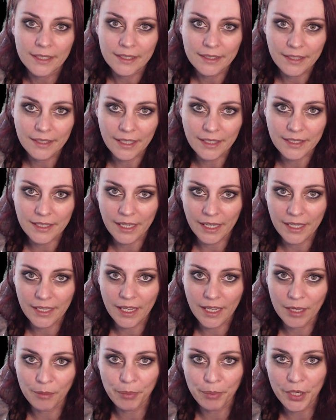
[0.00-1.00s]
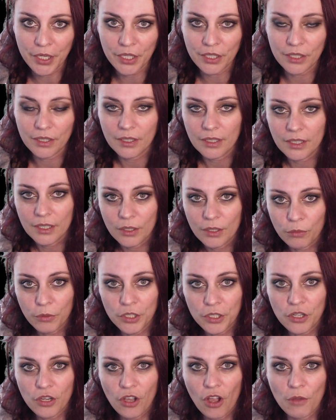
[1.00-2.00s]
that can happen
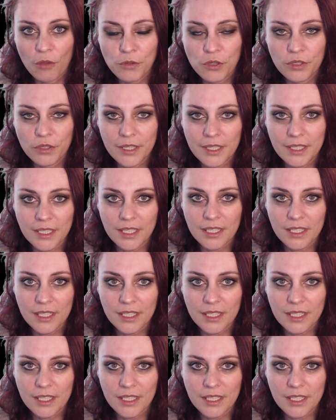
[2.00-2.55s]
when a community